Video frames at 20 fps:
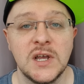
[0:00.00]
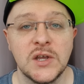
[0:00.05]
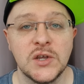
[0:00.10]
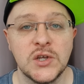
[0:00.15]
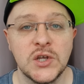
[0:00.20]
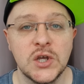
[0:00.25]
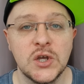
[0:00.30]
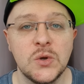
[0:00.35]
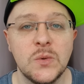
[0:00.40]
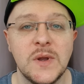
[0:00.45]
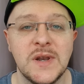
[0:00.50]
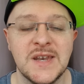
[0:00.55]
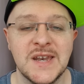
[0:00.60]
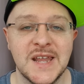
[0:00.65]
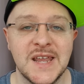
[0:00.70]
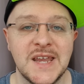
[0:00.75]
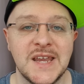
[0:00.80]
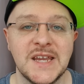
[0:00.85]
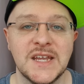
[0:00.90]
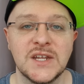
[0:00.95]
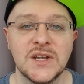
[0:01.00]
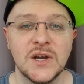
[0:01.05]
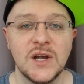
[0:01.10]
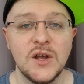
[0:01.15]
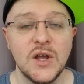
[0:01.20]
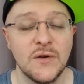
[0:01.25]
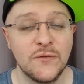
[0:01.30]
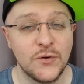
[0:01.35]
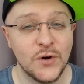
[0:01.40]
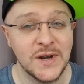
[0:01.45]
You need,
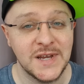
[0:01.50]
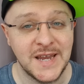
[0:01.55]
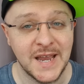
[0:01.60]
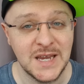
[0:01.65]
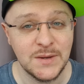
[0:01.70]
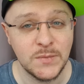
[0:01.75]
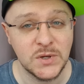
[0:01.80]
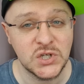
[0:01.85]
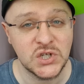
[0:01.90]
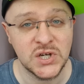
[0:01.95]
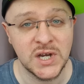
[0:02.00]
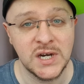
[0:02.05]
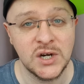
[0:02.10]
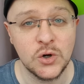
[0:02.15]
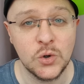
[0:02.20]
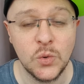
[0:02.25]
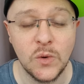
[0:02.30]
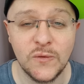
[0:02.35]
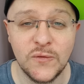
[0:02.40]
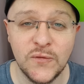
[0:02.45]
for a gaming channel,